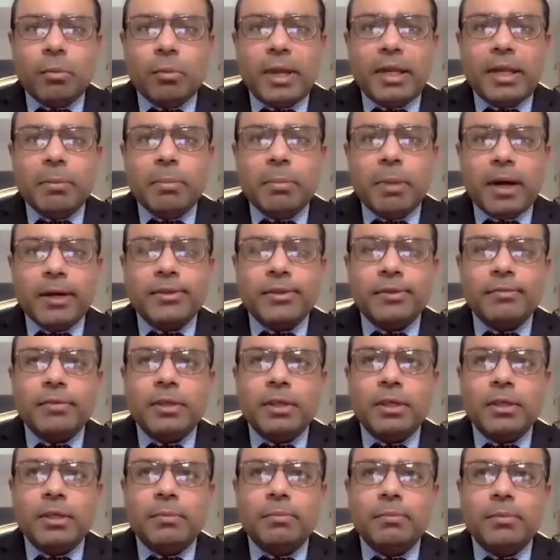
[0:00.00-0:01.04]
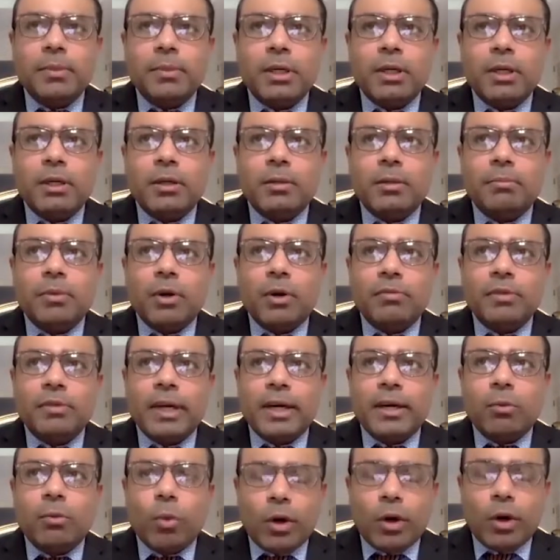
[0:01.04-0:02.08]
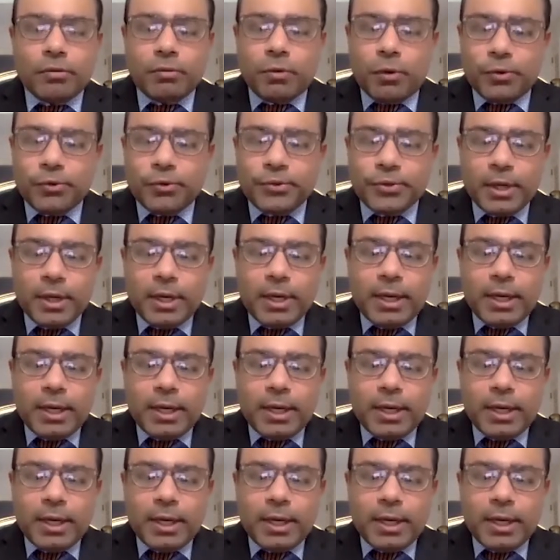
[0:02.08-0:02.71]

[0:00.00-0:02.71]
many parts of their workforce.